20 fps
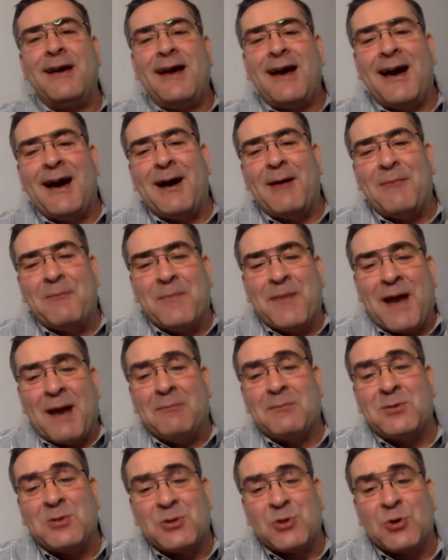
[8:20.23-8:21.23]

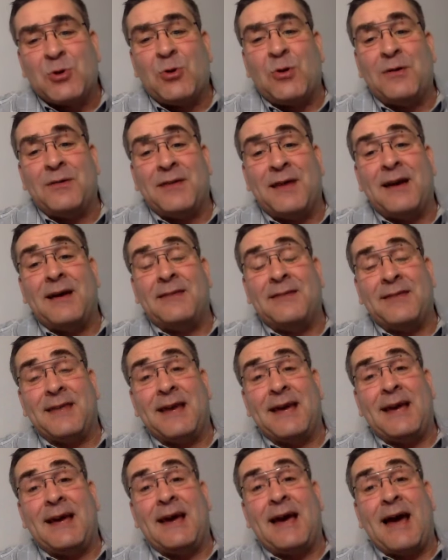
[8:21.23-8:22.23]
I'm sure that
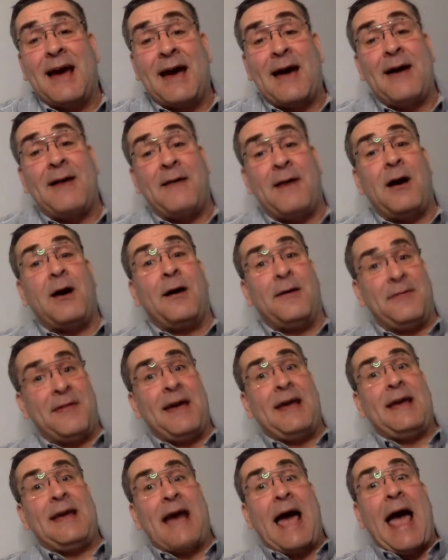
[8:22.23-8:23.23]

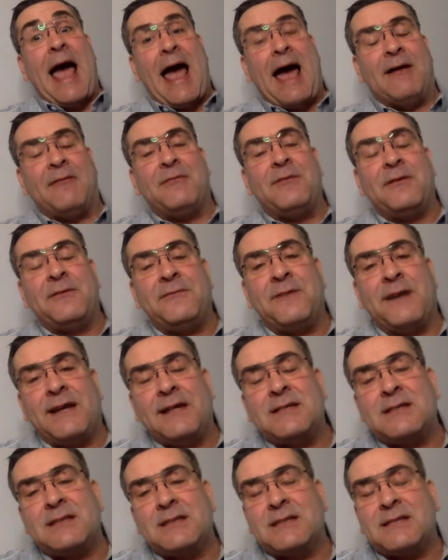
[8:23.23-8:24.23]
they have
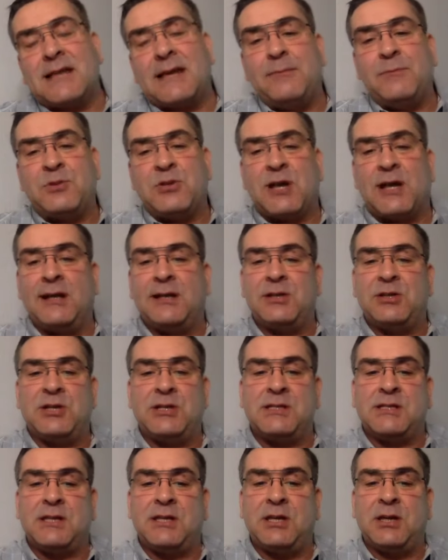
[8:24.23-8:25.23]
faced the same
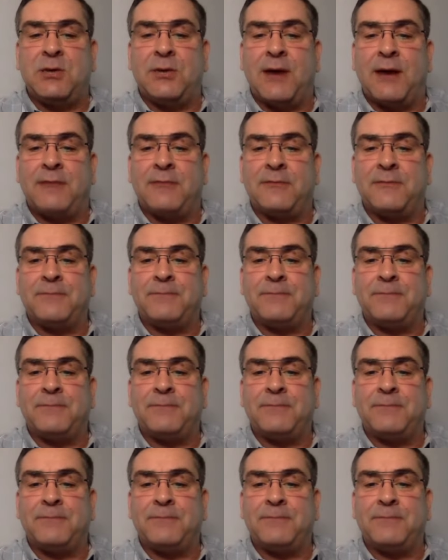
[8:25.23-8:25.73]
challenges that you have.